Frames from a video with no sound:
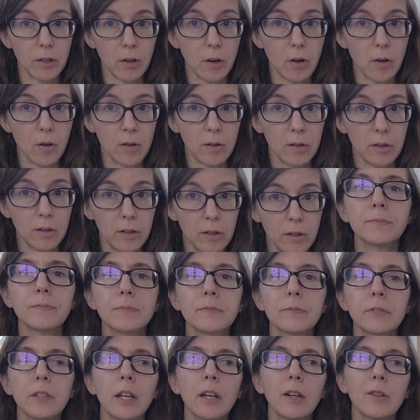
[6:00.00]
all.
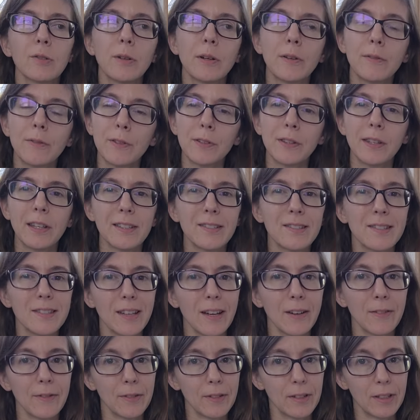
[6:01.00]
However, they
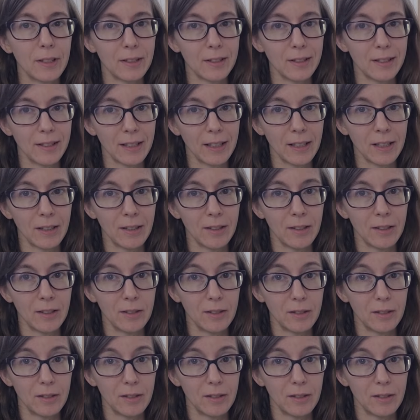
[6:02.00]
definitely